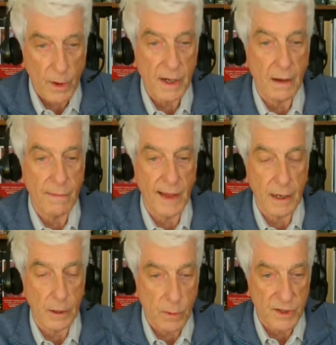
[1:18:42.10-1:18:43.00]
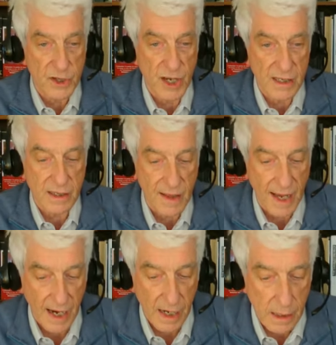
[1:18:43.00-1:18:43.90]
or anything. It was just
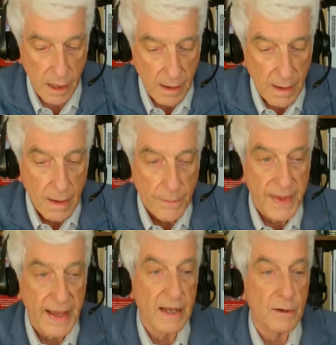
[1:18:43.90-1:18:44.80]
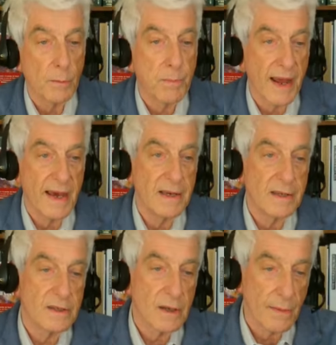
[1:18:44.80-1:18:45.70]
there in a
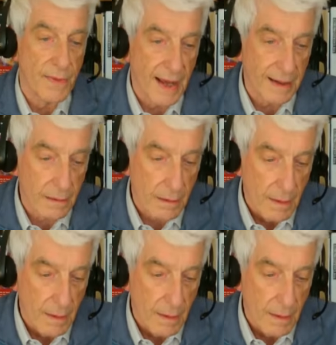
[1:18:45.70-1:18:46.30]
place that